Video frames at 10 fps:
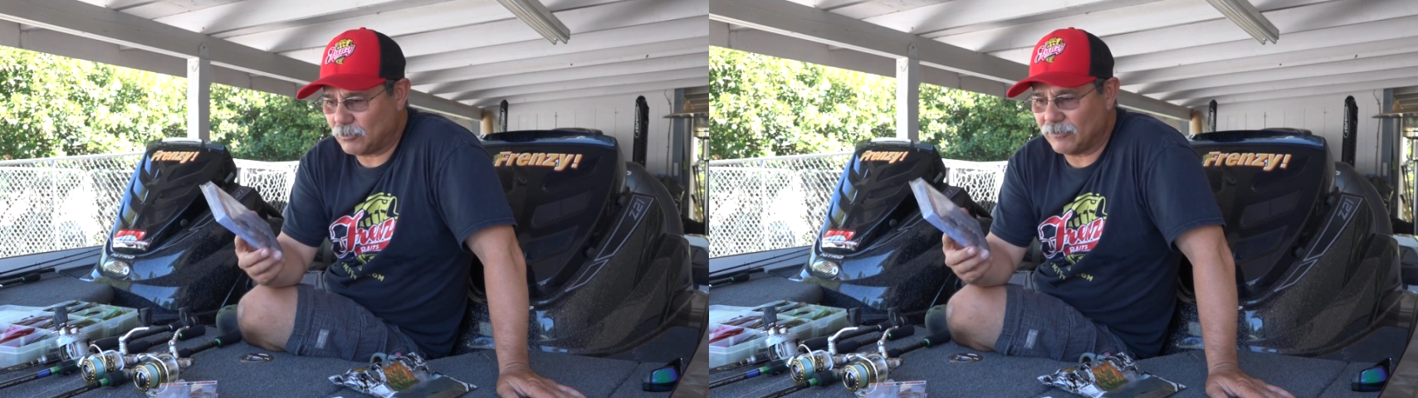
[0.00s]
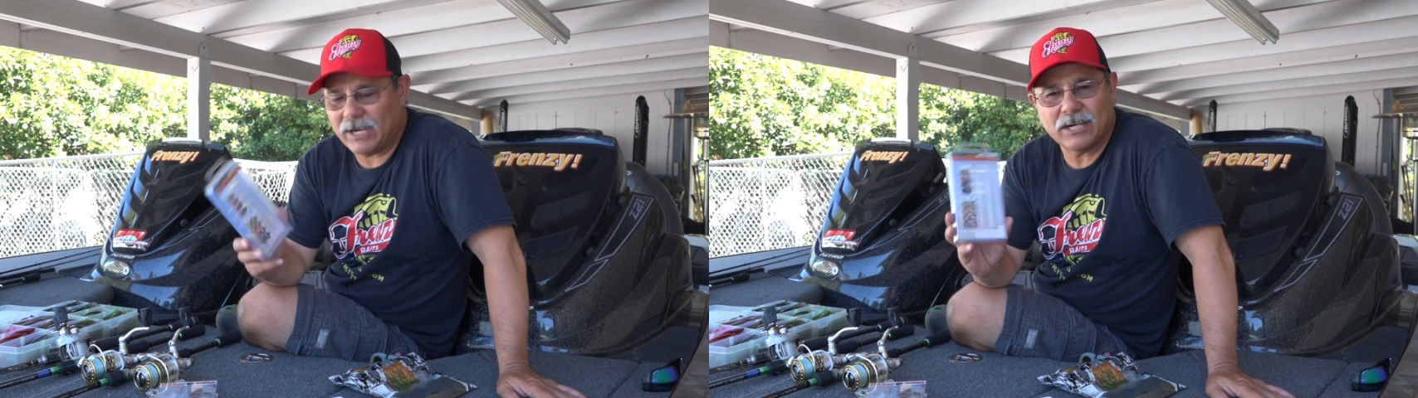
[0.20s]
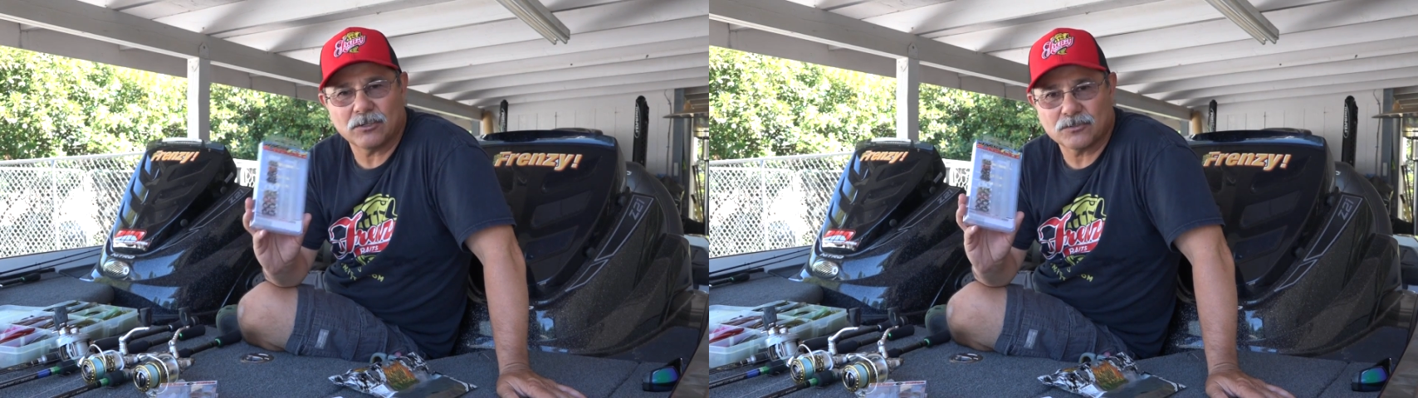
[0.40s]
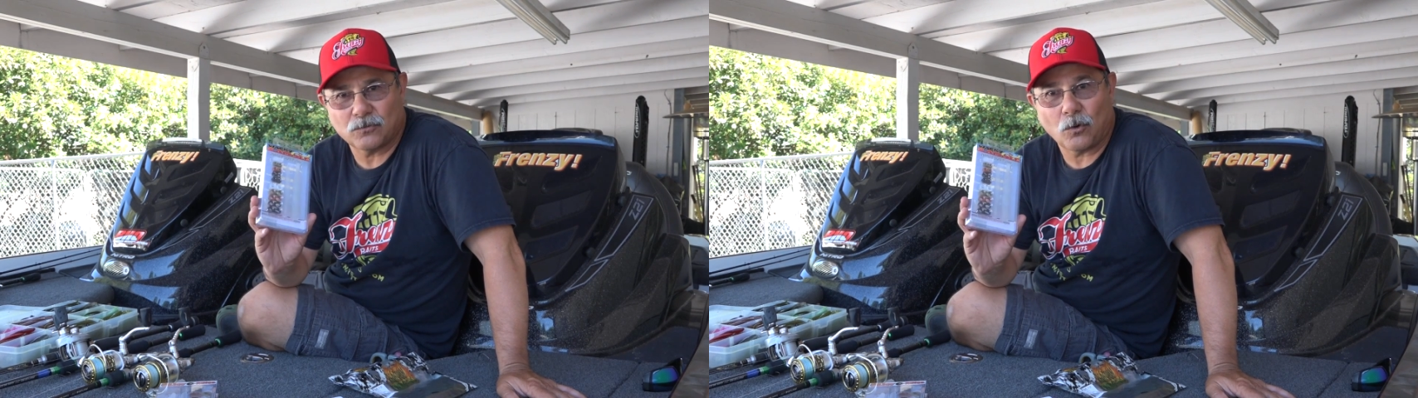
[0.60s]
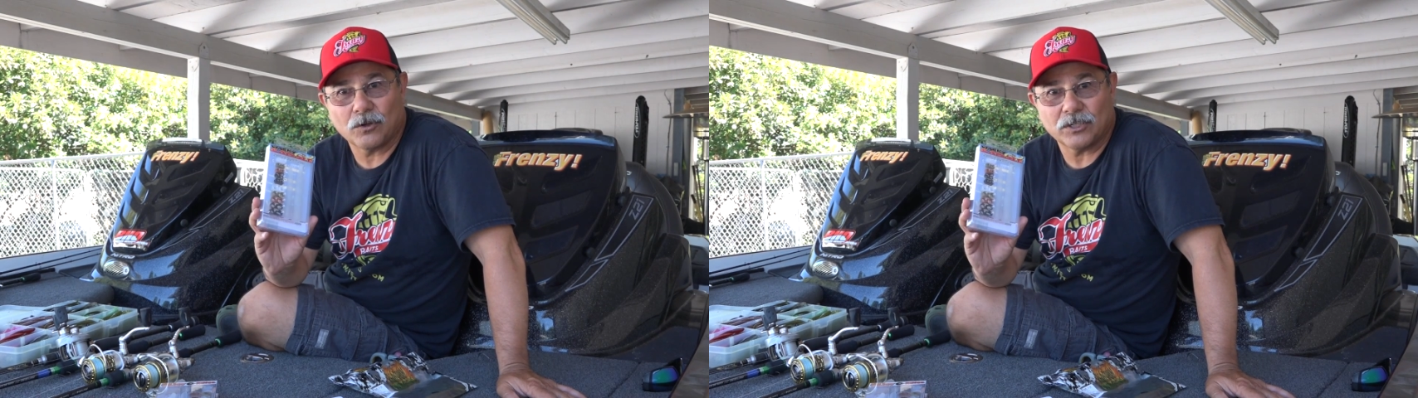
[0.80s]
providers
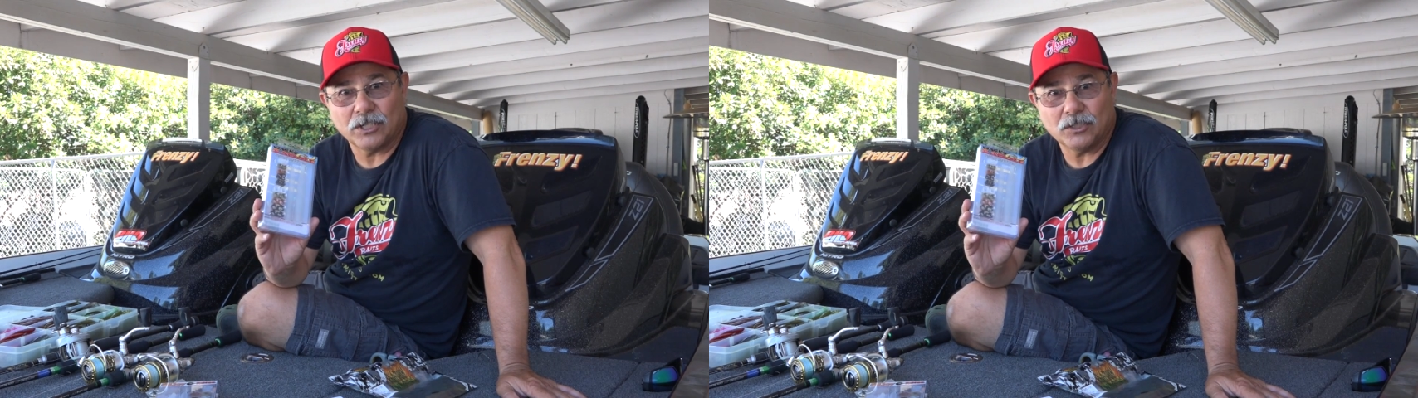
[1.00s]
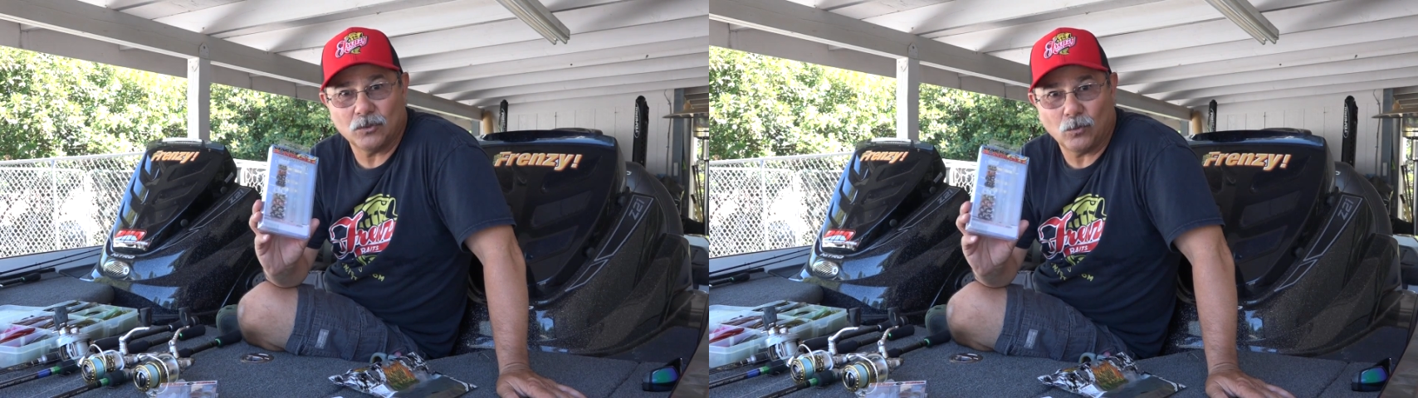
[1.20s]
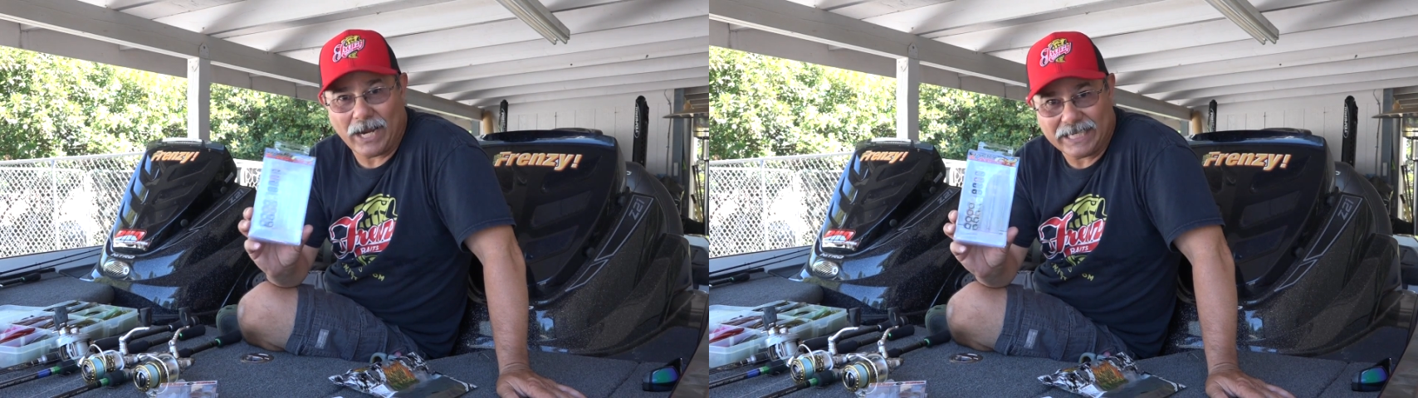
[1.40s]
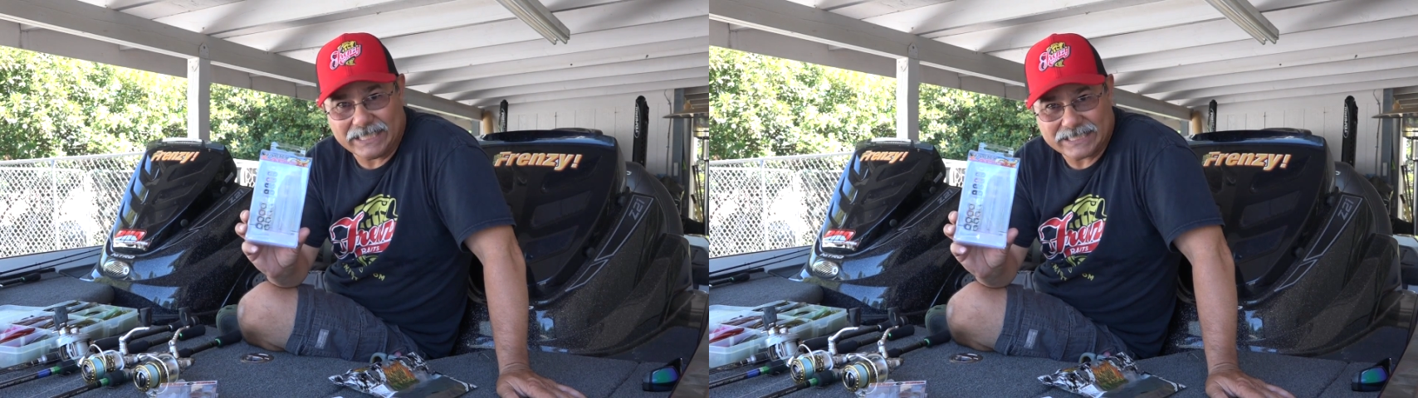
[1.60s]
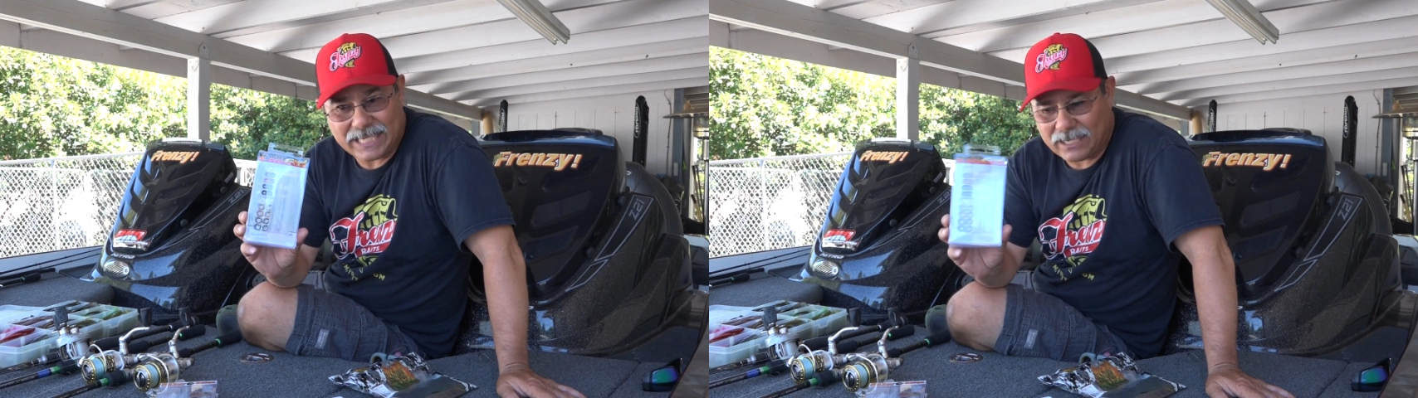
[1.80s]
for the new
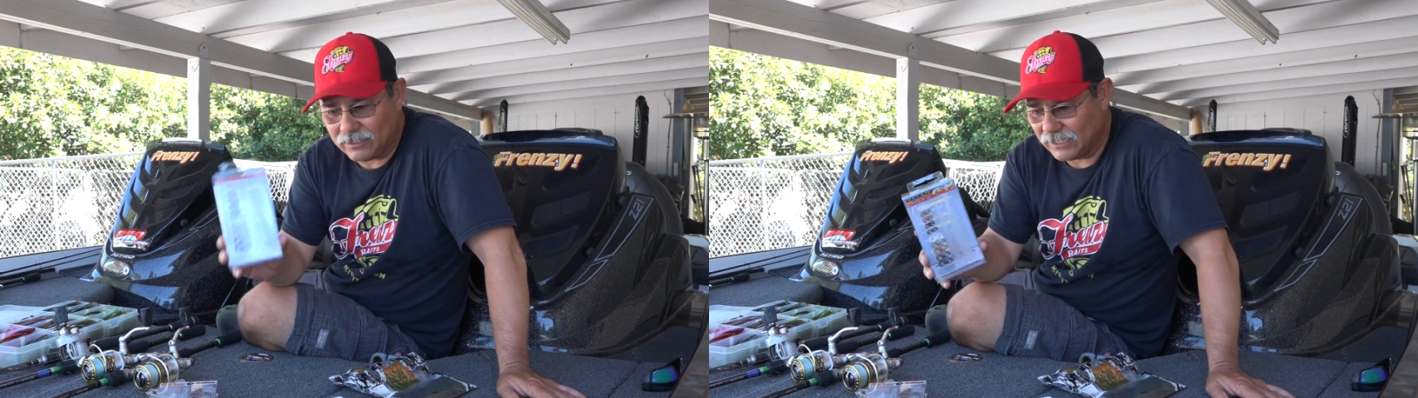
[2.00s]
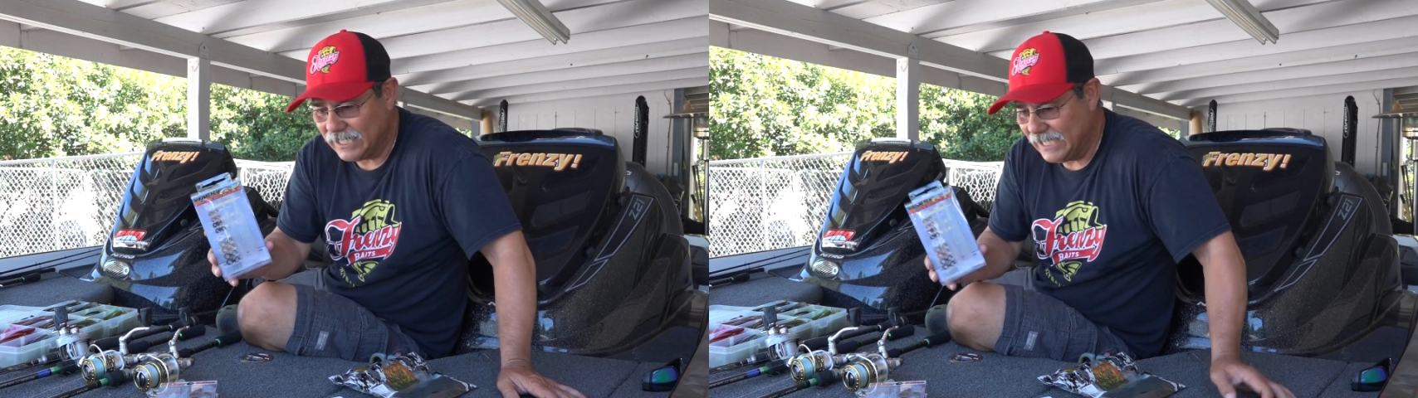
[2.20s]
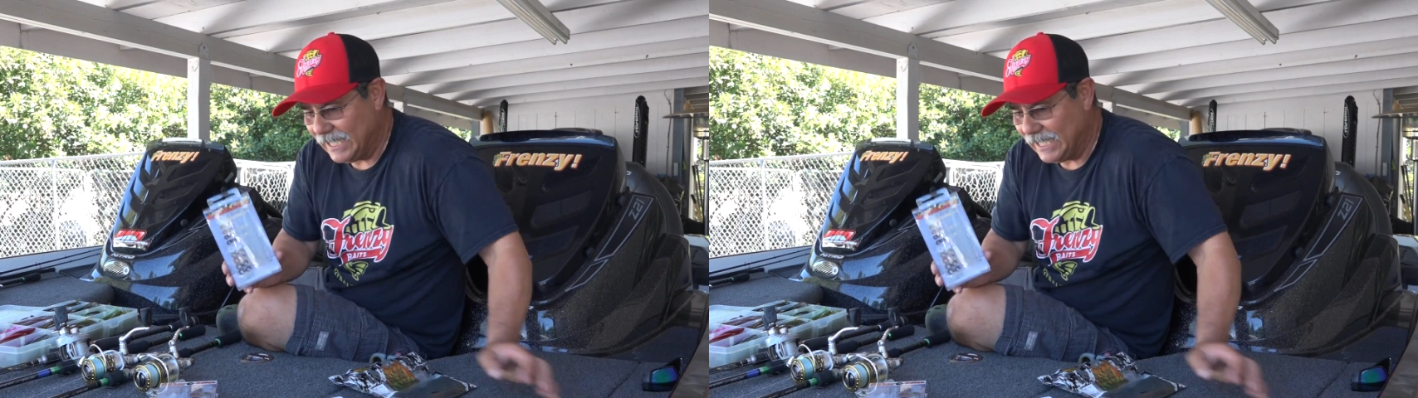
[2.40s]
Wacky Saddle